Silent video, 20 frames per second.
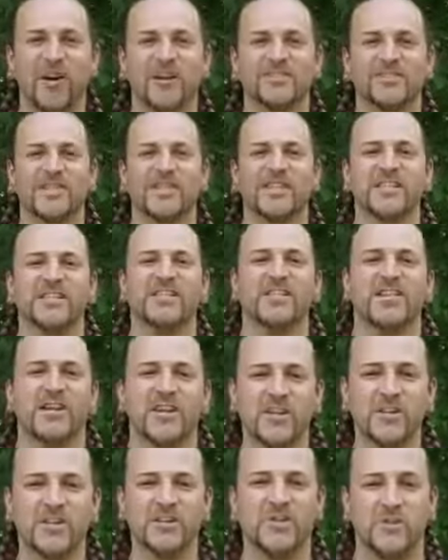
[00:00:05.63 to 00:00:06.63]
projects,
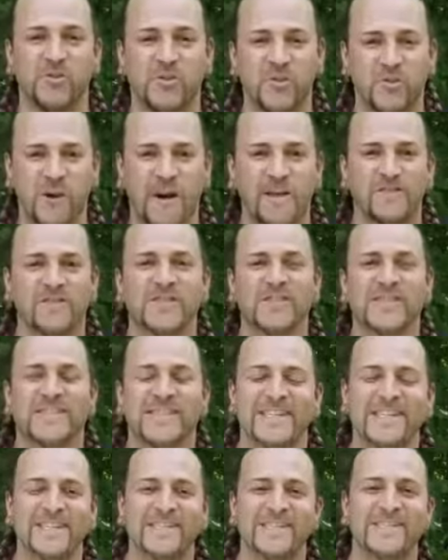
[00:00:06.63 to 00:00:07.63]
SirThrival
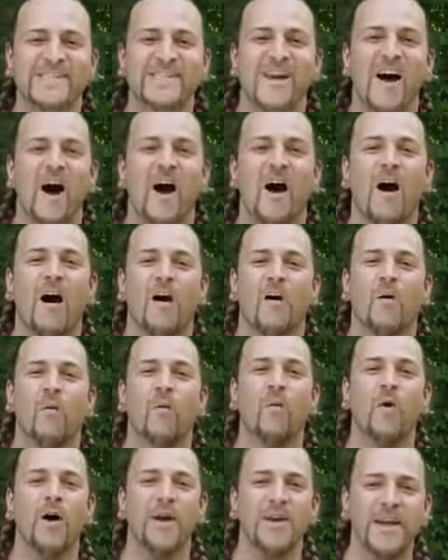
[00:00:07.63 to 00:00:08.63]
Seeds, our
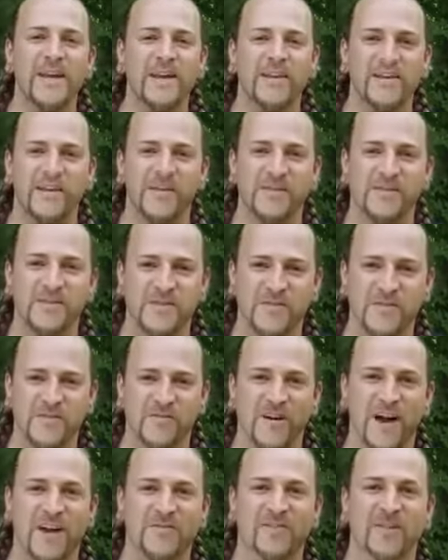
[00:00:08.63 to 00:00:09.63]
1-acre
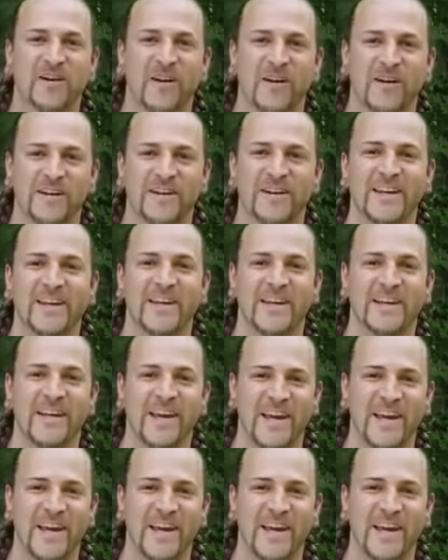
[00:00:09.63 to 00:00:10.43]
survival garden in a